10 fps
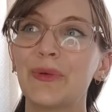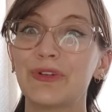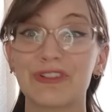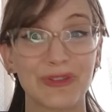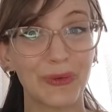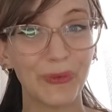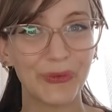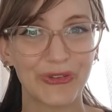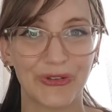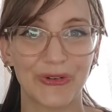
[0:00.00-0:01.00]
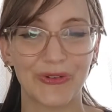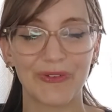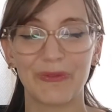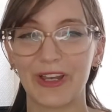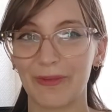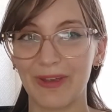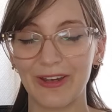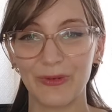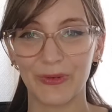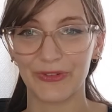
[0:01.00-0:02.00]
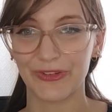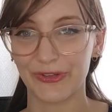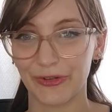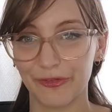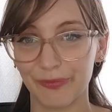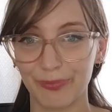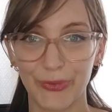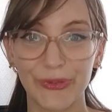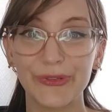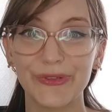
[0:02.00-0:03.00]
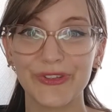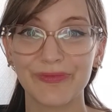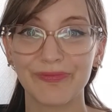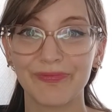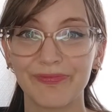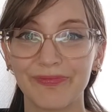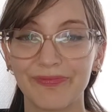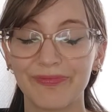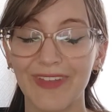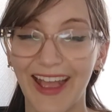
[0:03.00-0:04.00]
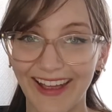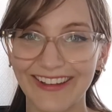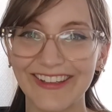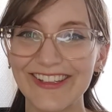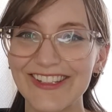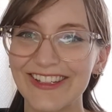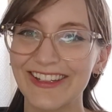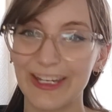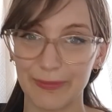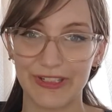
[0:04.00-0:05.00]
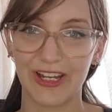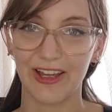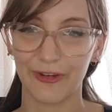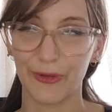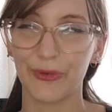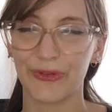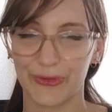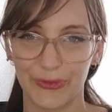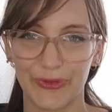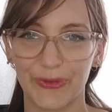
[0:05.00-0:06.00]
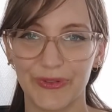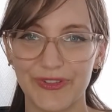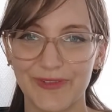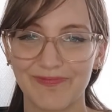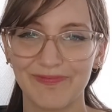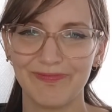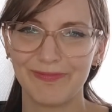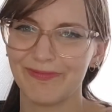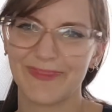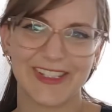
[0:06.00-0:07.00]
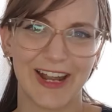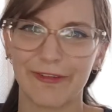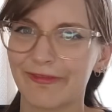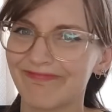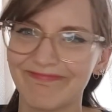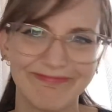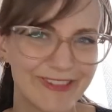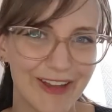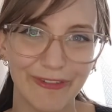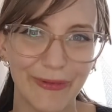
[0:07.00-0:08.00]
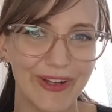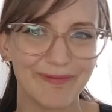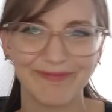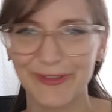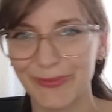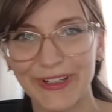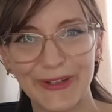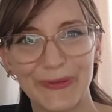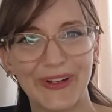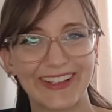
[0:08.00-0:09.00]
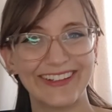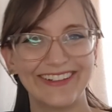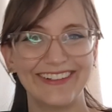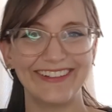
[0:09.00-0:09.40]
which is also one of the main causes of boils and impetigo or skull sores. Staph, it's everywhere. It's really annoying.